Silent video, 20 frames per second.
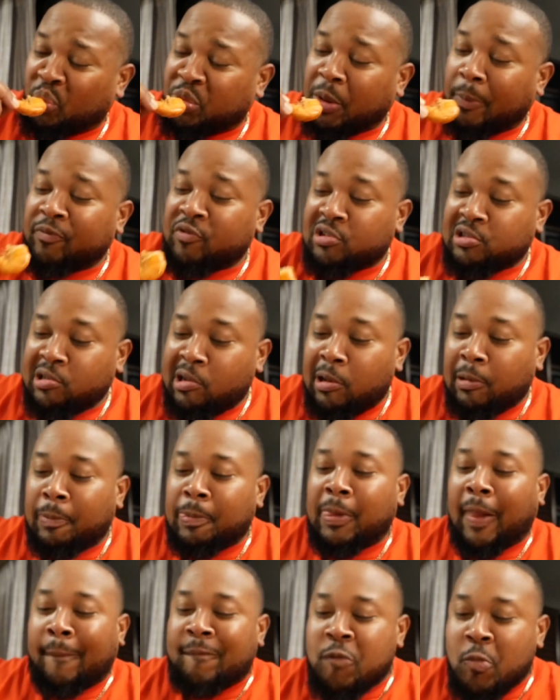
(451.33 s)
you suck.
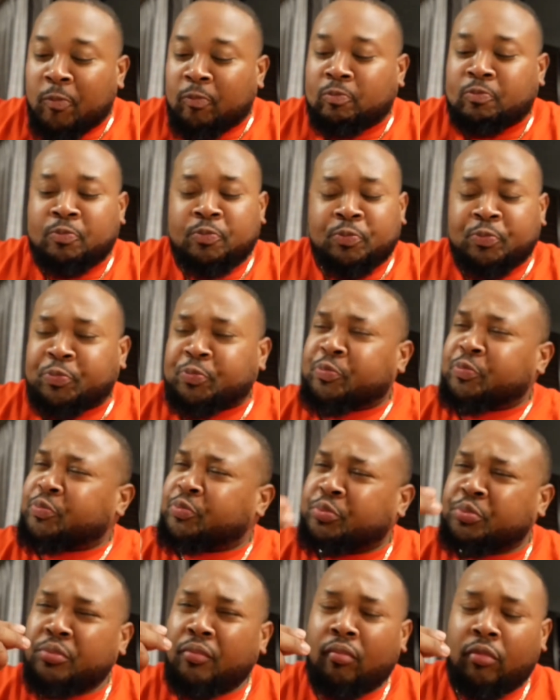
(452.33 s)

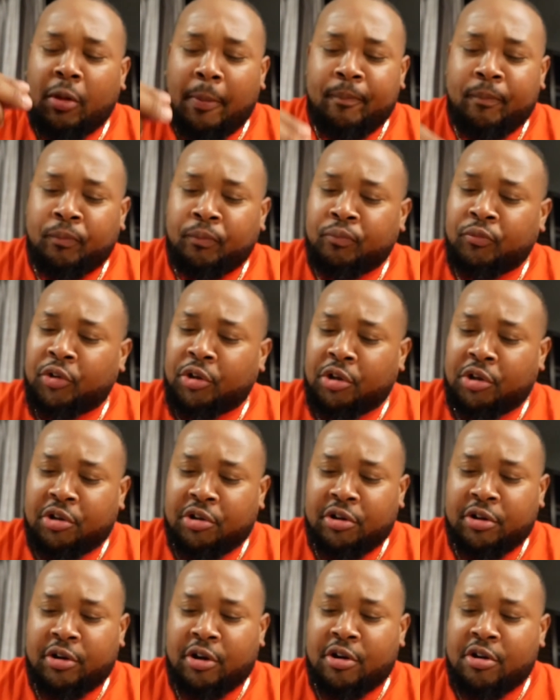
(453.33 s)

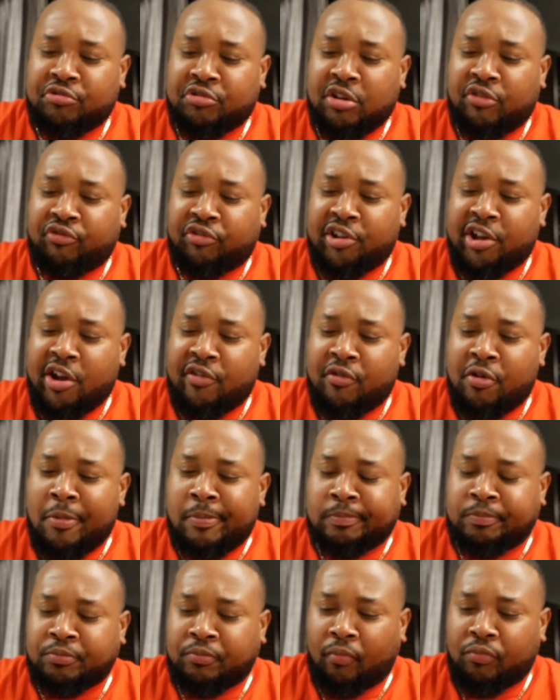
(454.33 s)
Good earthy flavor.
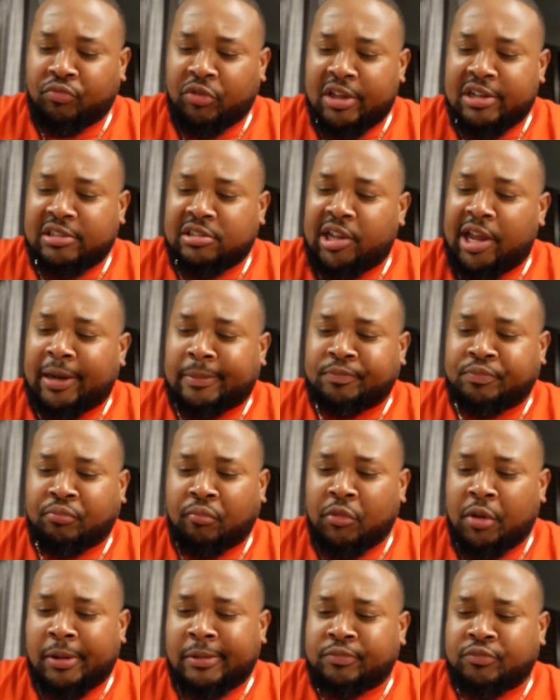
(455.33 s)
It's like
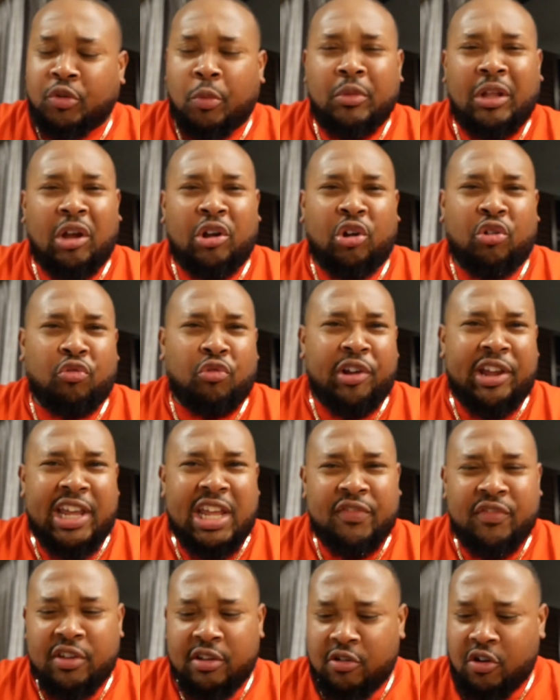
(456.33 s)
a
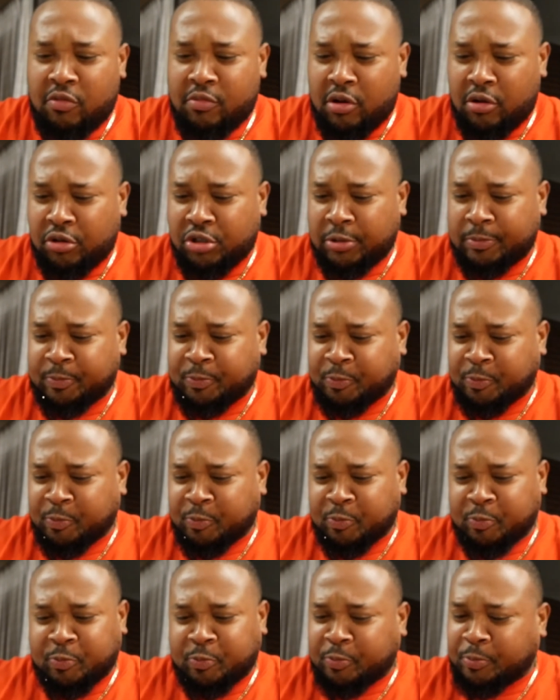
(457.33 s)
gravy almost.
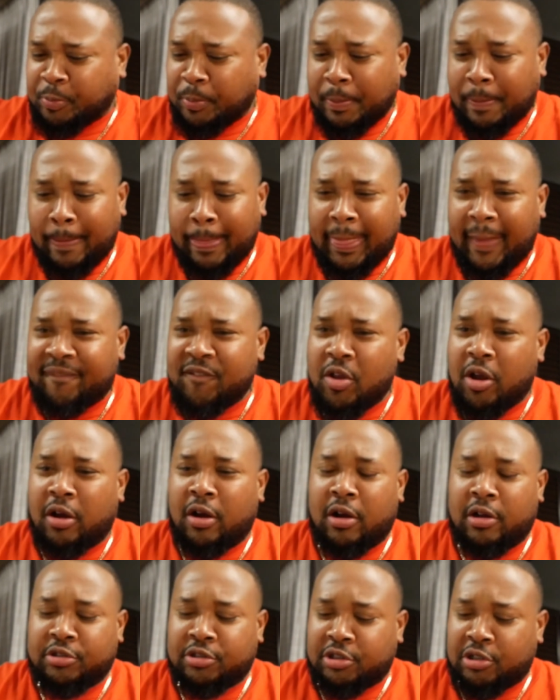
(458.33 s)

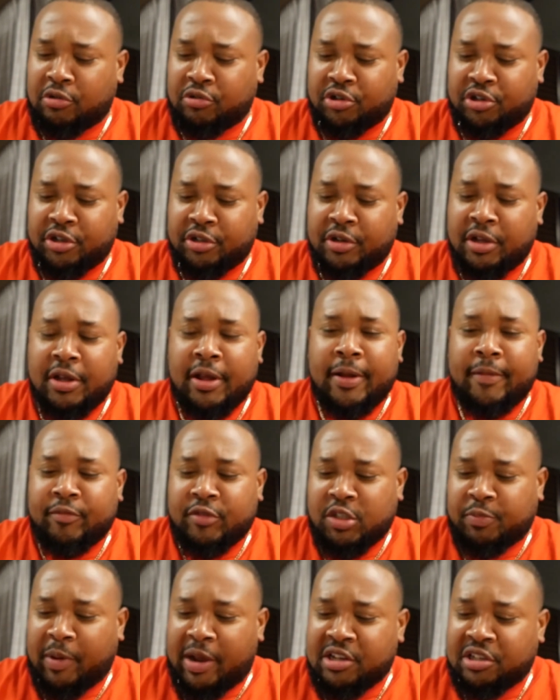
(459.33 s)
Oh, so good.
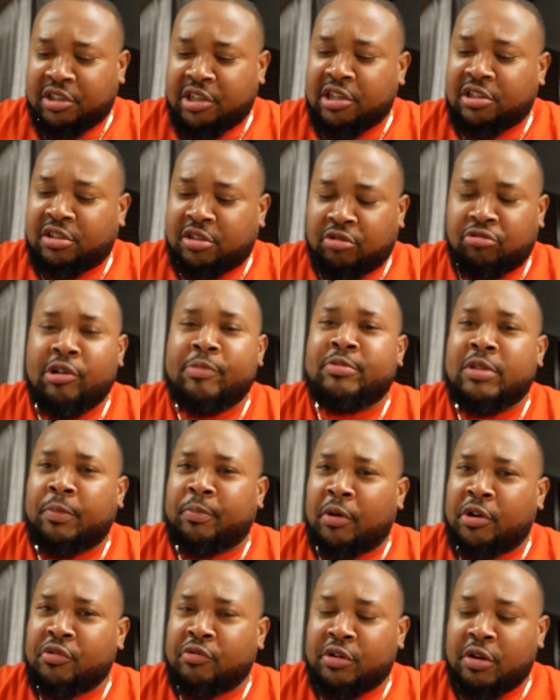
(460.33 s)
Spice creeps up
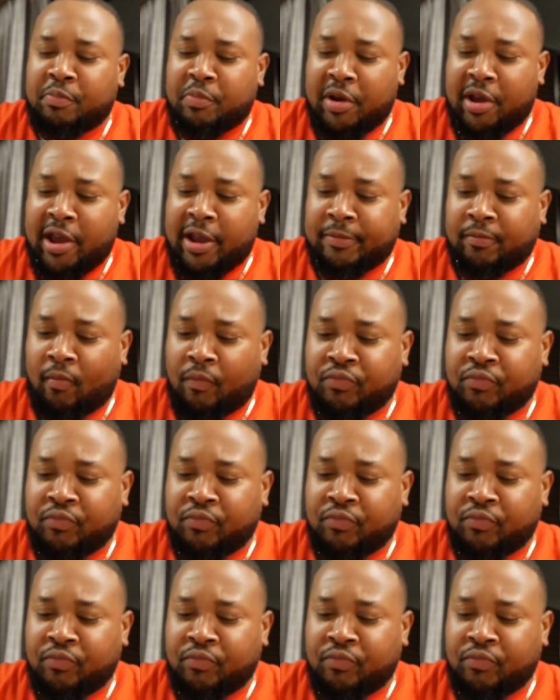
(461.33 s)
on you in the back.